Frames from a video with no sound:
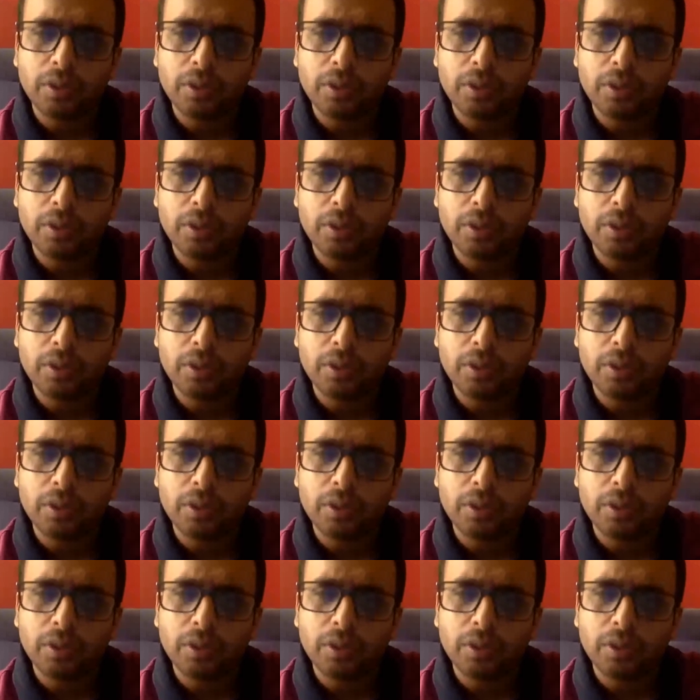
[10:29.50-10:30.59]
Uh,
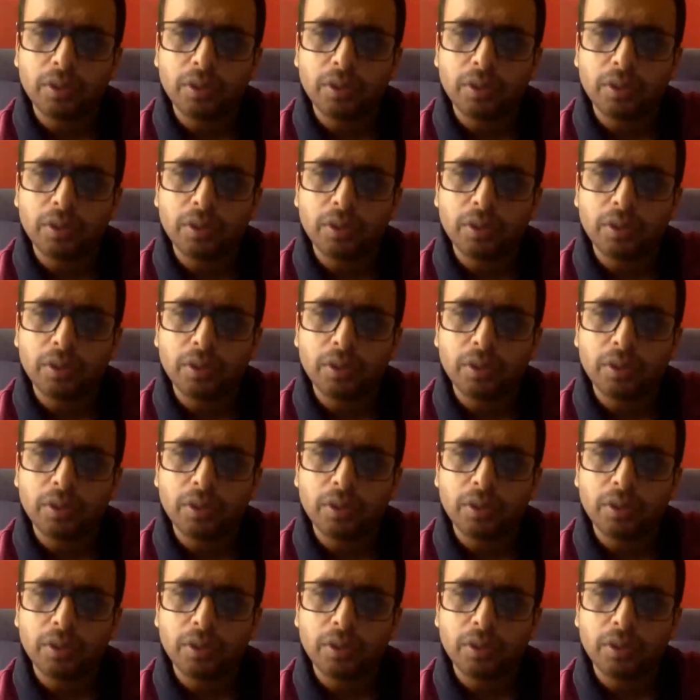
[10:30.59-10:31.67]
so
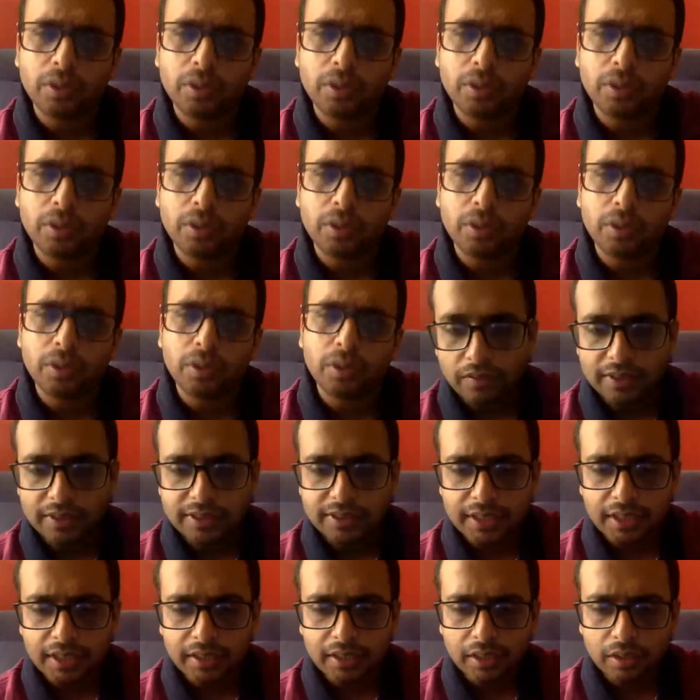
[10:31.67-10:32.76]
today, when we
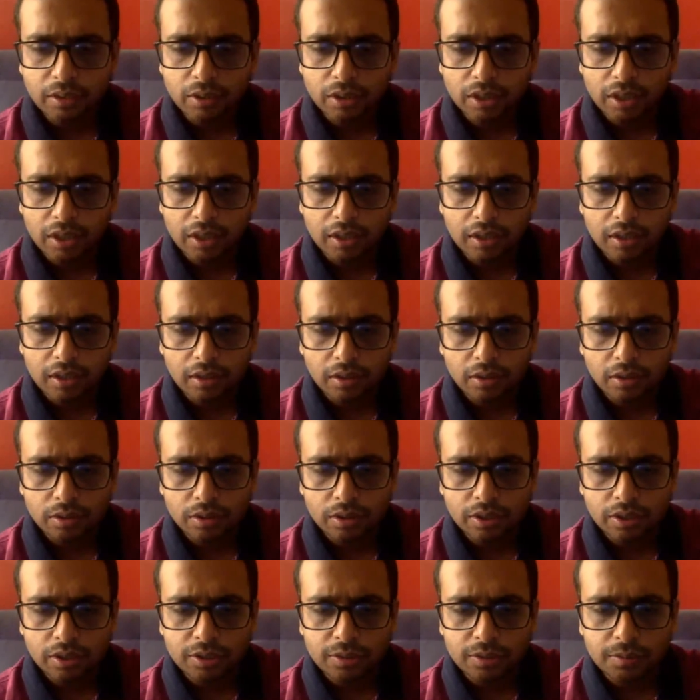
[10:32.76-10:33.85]
say that, okay,
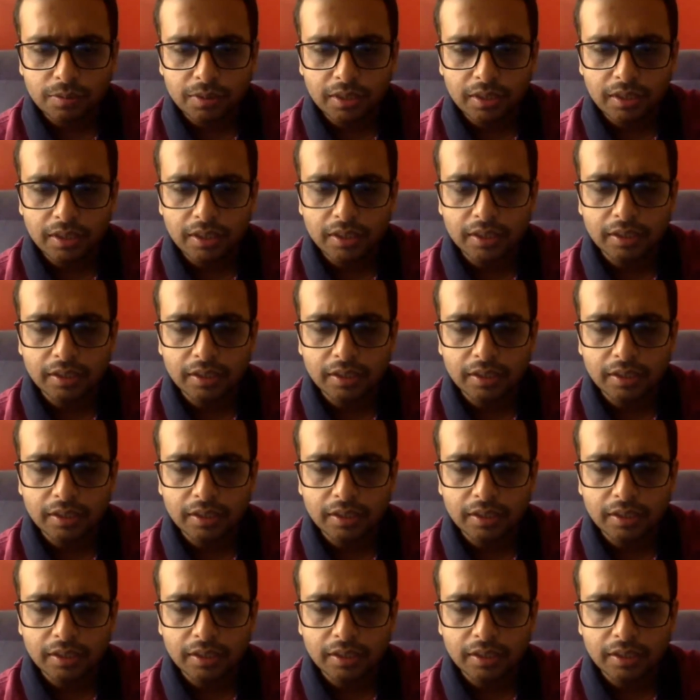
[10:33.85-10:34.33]
Kashmiriyat